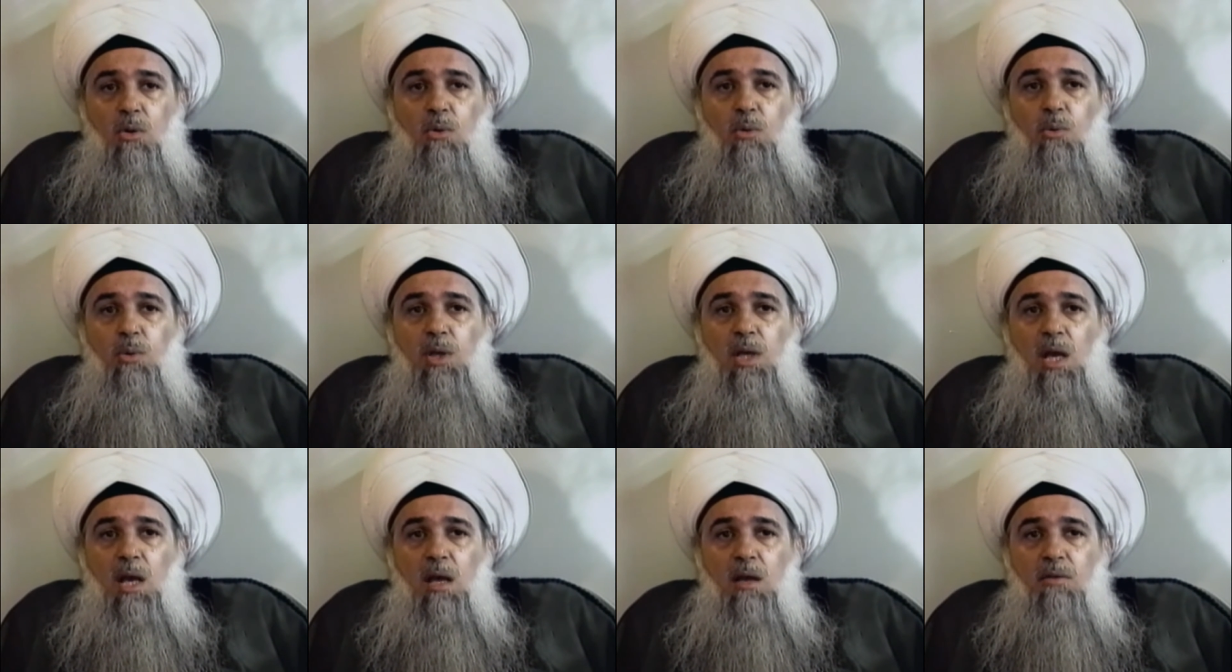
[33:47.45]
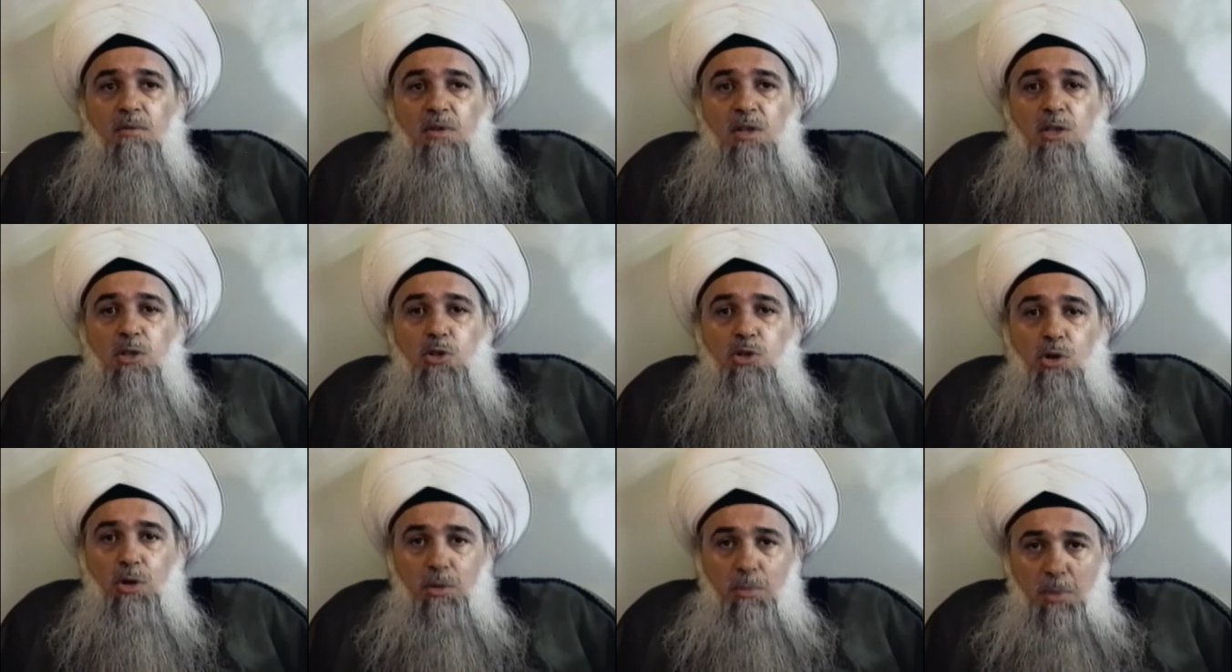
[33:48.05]
we have in
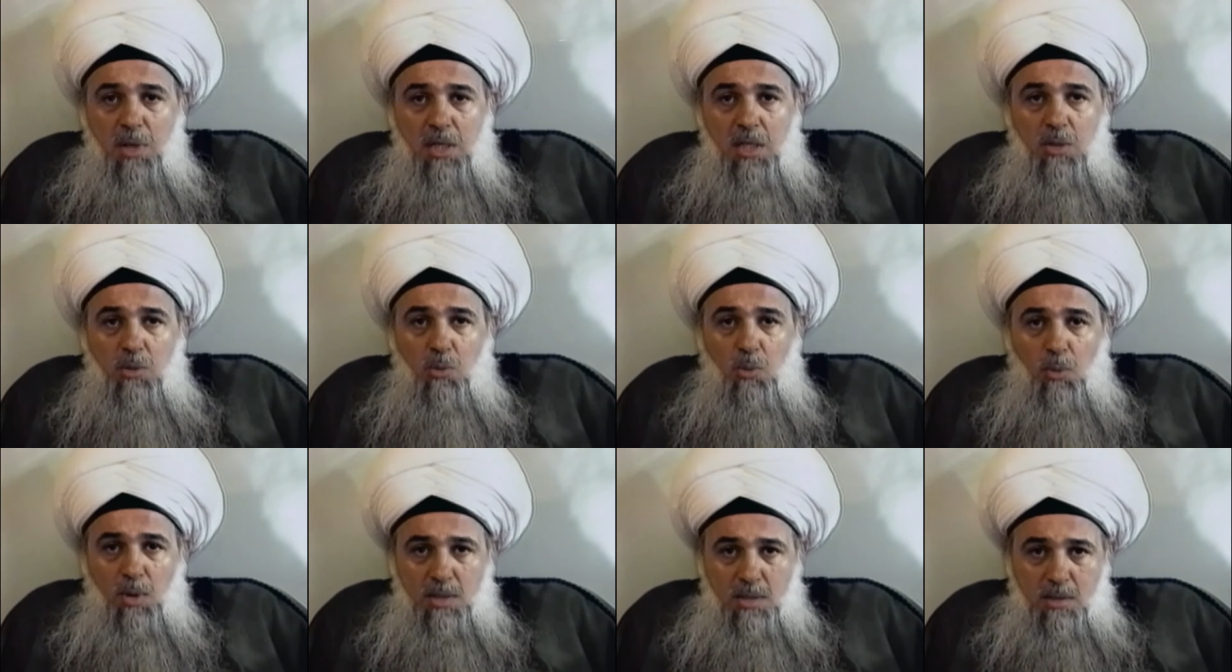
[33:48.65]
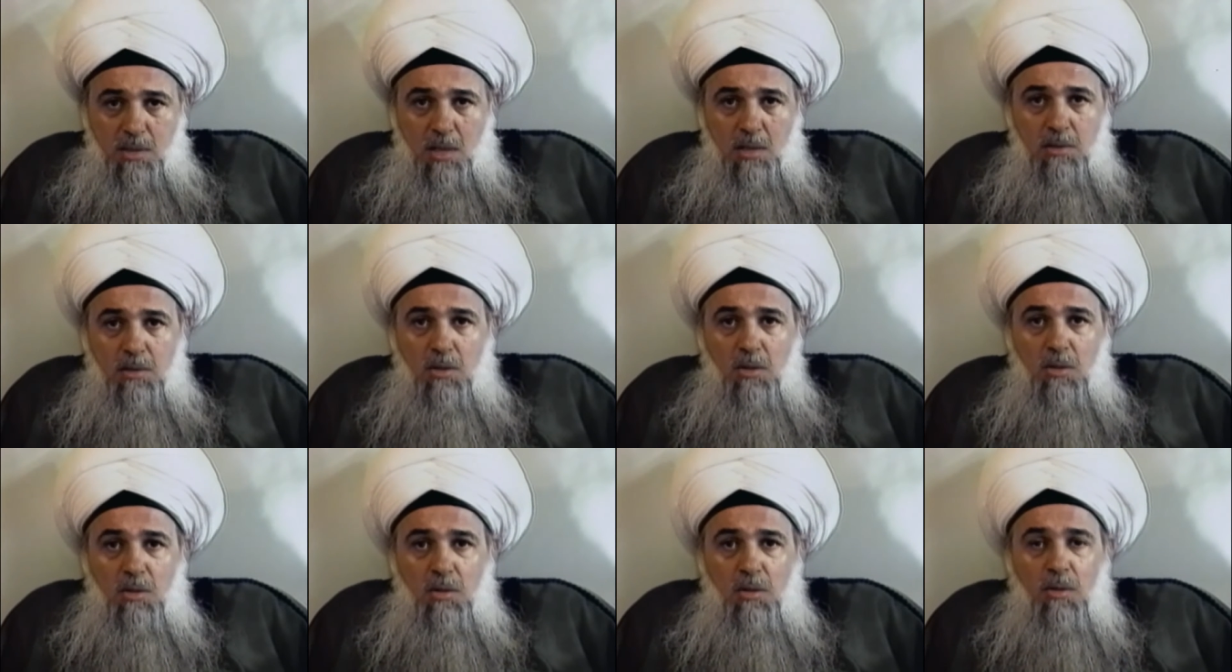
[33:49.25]
Germany one
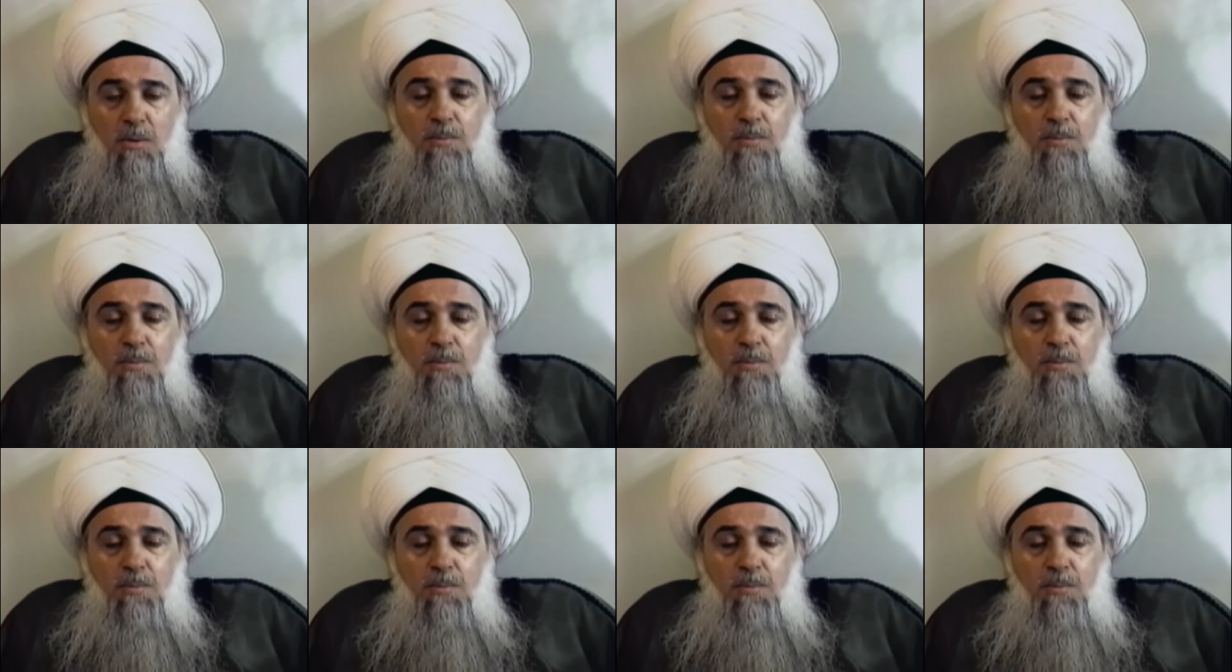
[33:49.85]
center